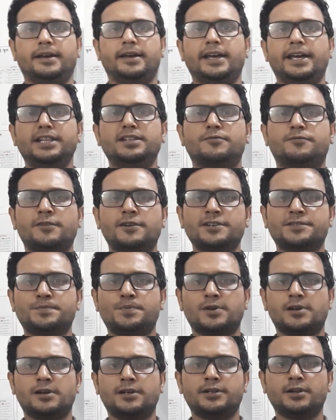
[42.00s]
in the first
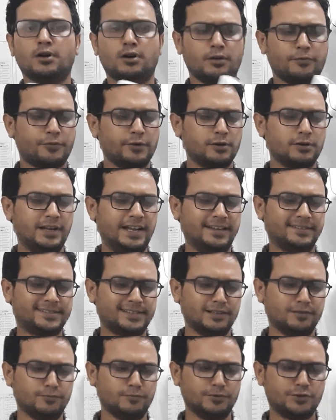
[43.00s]
part of your lesson